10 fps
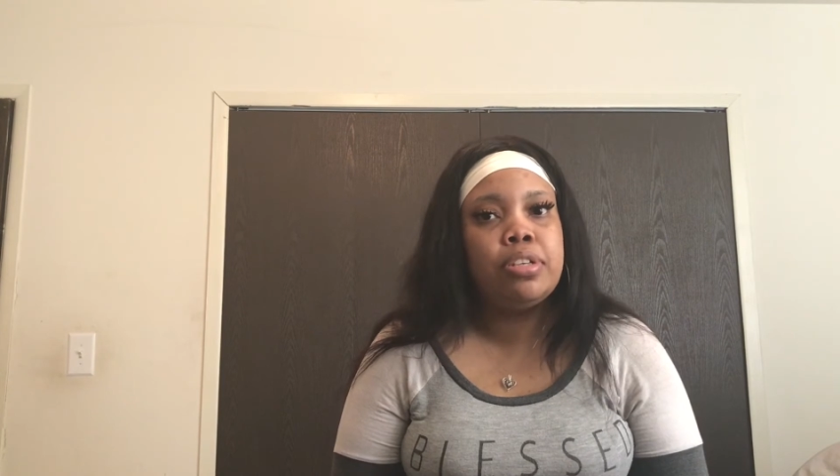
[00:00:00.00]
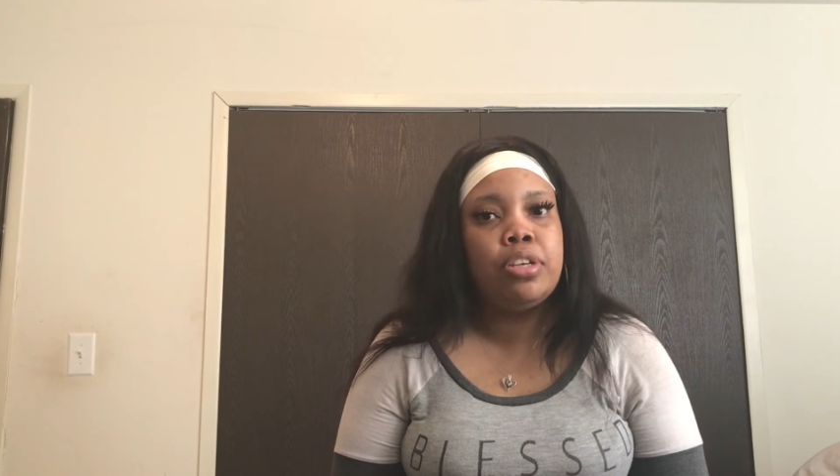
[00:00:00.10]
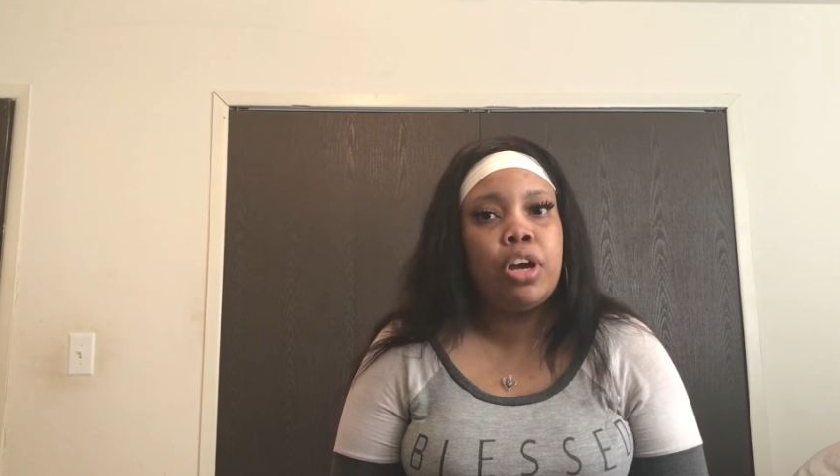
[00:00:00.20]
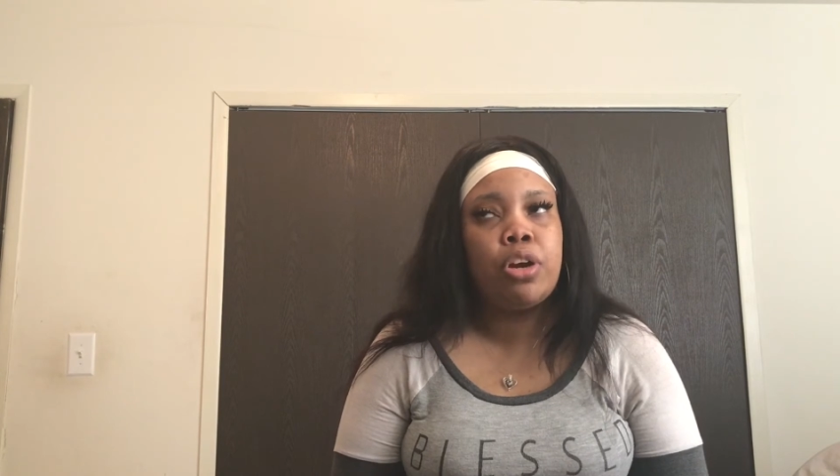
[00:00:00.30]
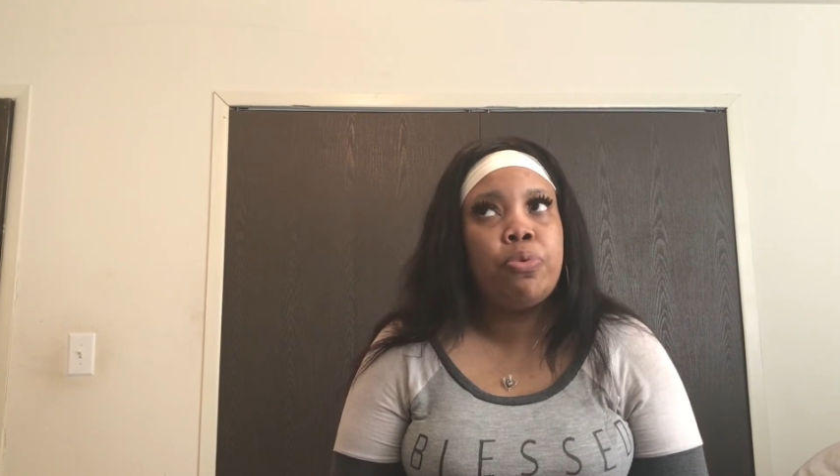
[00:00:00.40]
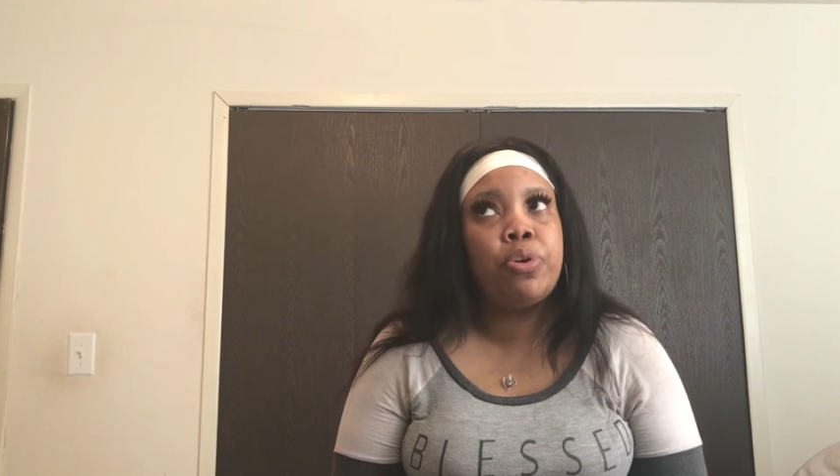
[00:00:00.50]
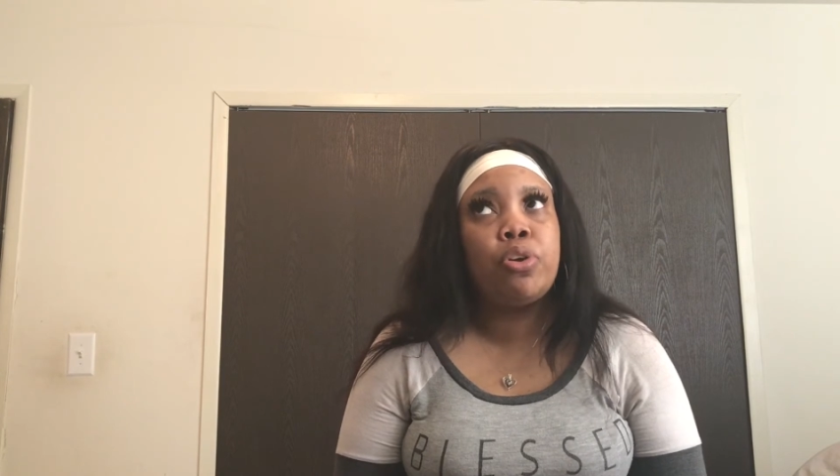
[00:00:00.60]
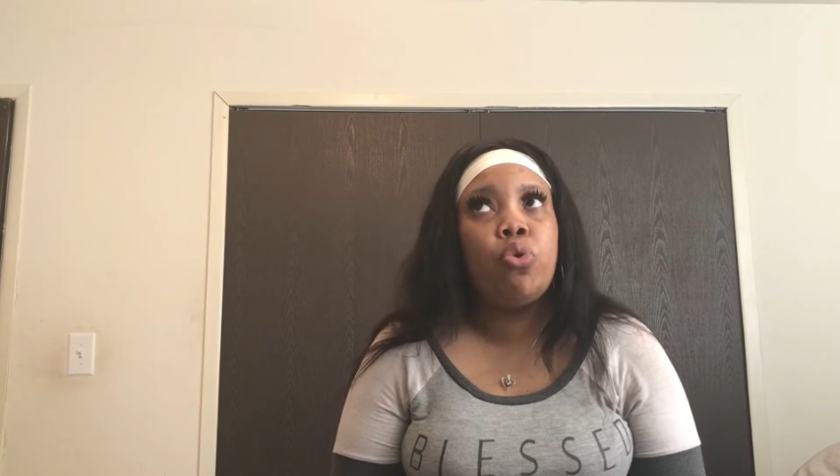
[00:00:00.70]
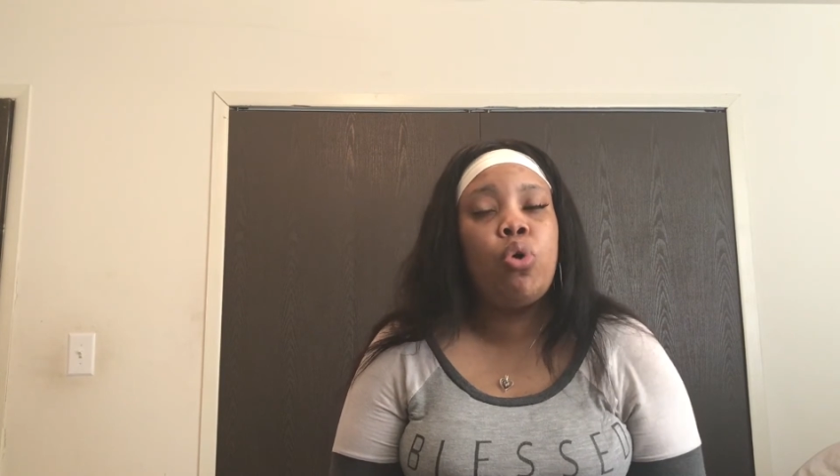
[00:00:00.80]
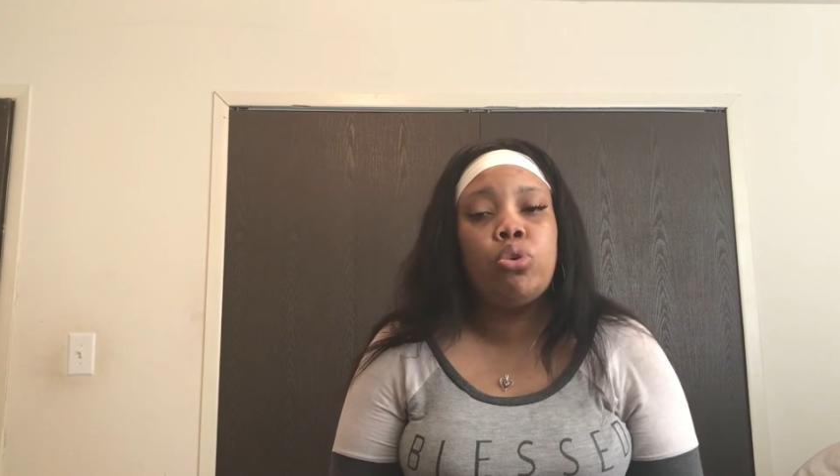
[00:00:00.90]
You know, I don't
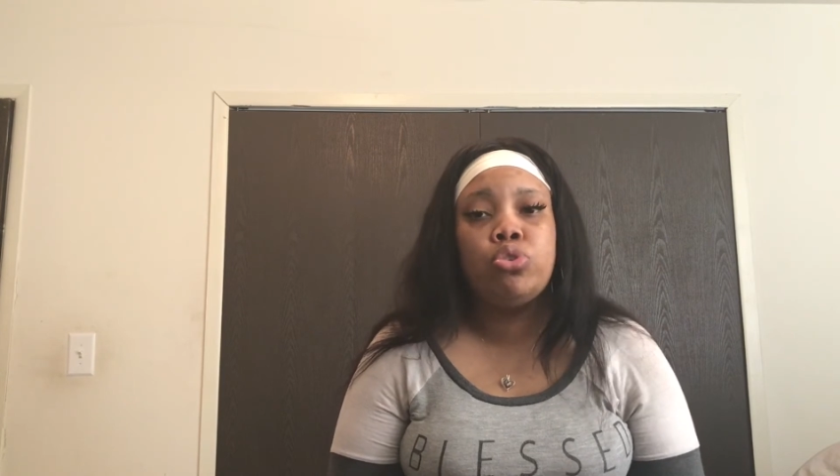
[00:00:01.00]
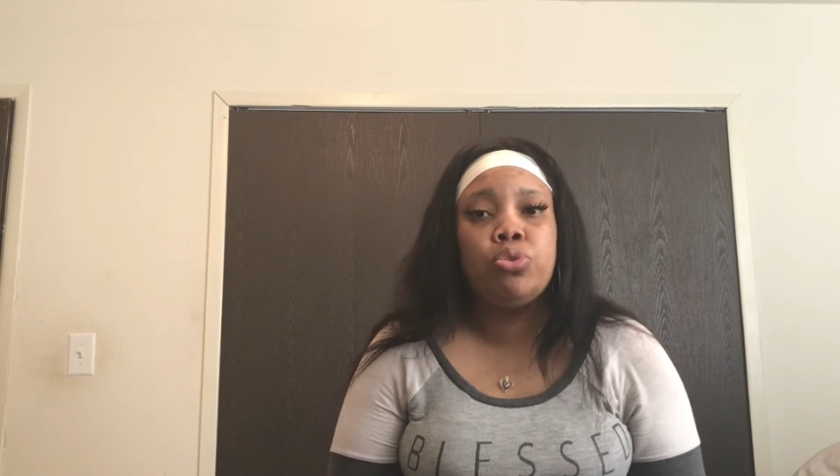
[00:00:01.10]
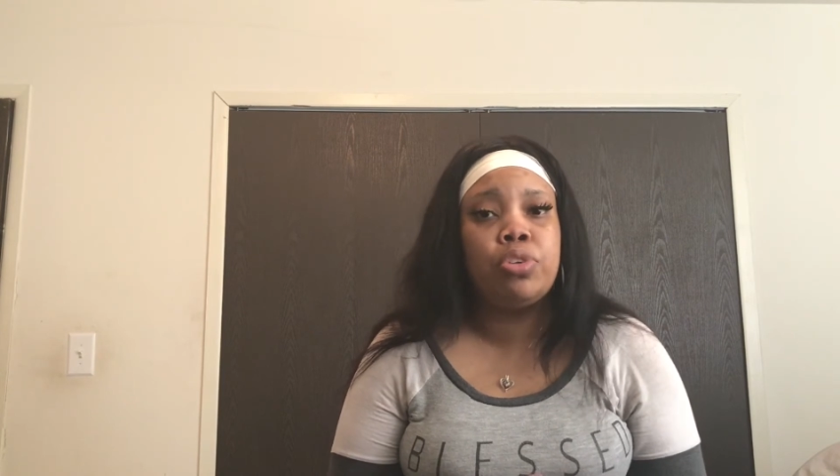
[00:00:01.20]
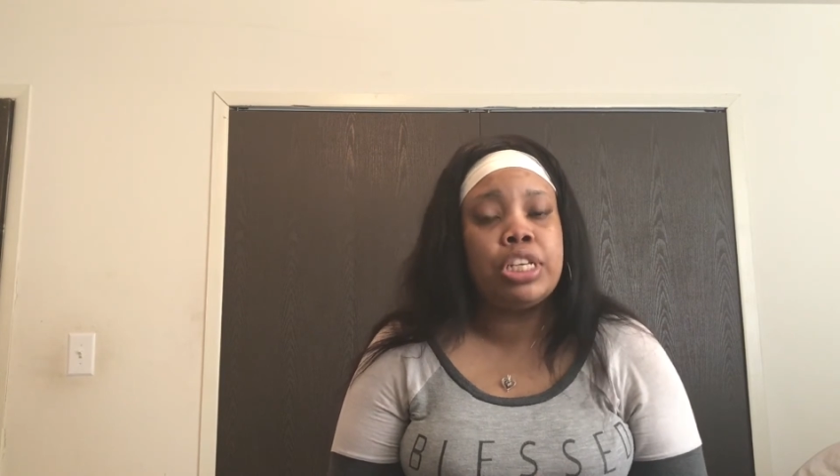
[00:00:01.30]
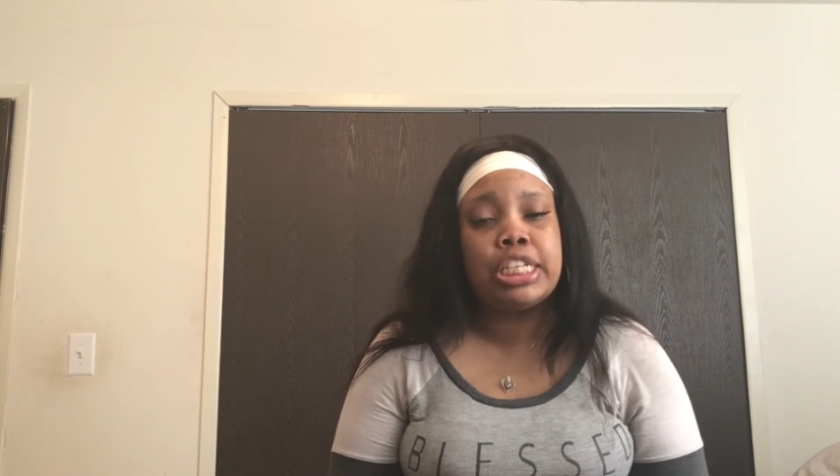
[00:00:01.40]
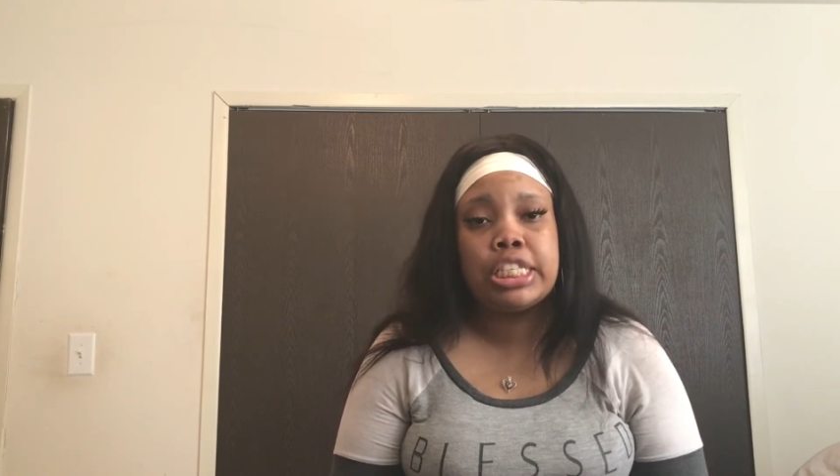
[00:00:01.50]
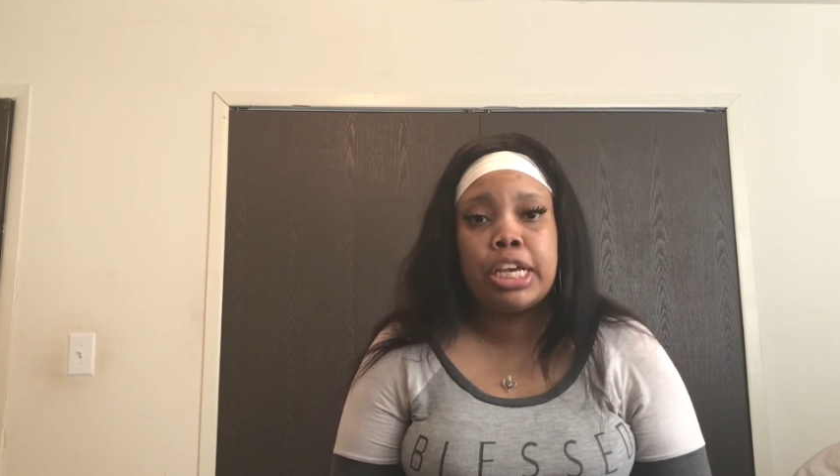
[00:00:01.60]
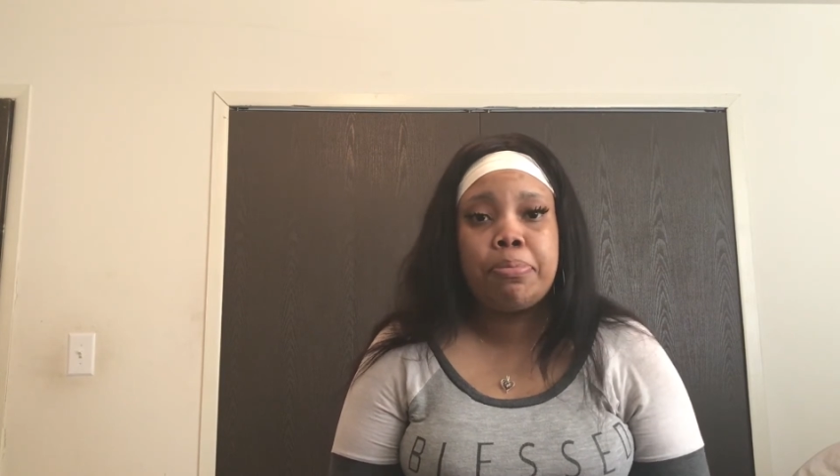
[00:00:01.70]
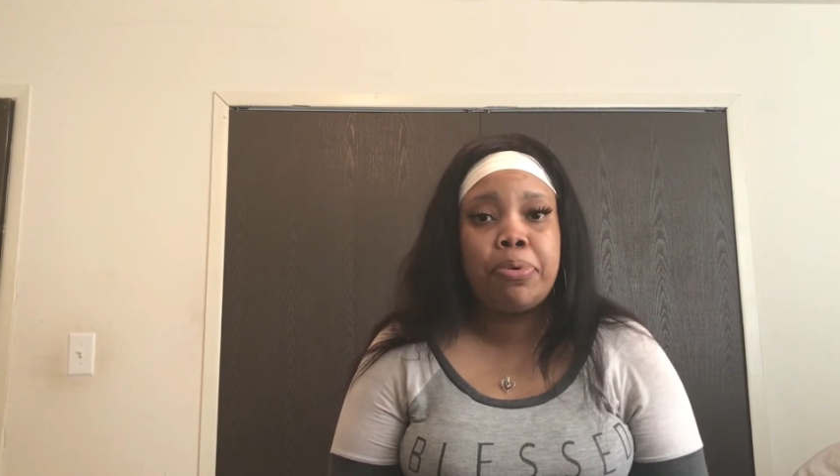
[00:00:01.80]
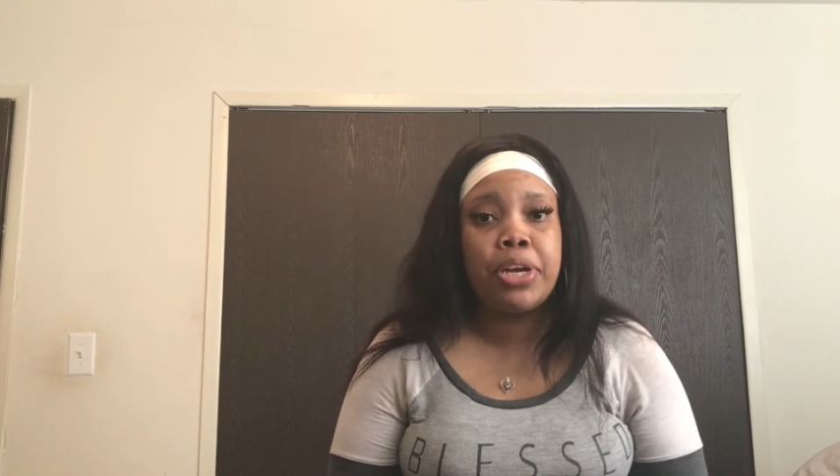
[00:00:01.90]
want to quote you on an exact